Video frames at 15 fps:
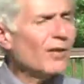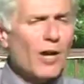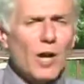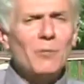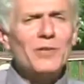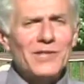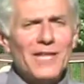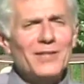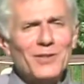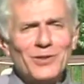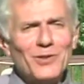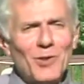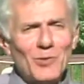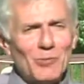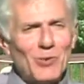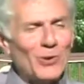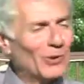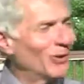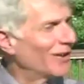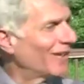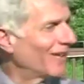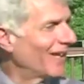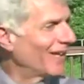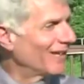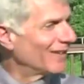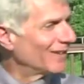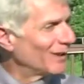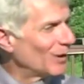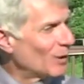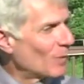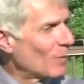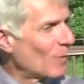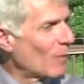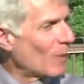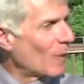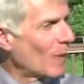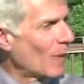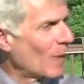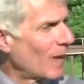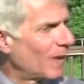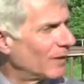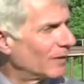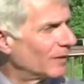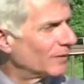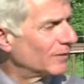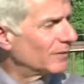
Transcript: Common sense is so important. Right. Yeah. You talked about temperament.